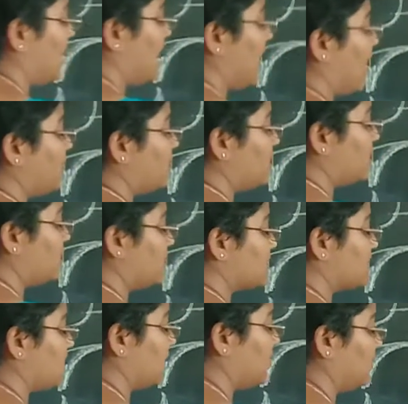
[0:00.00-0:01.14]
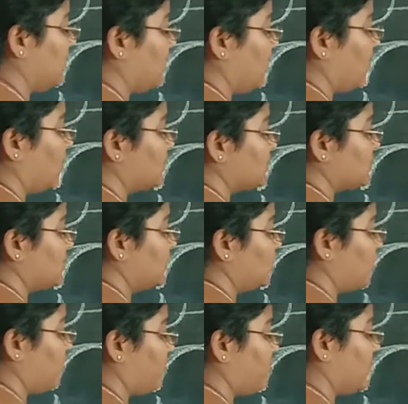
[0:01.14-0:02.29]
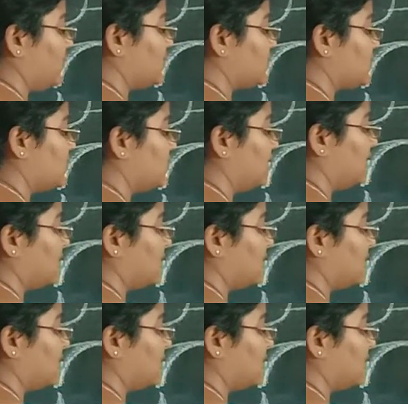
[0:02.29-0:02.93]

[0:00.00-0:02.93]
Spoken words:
Have you ever seen a seed of wheat?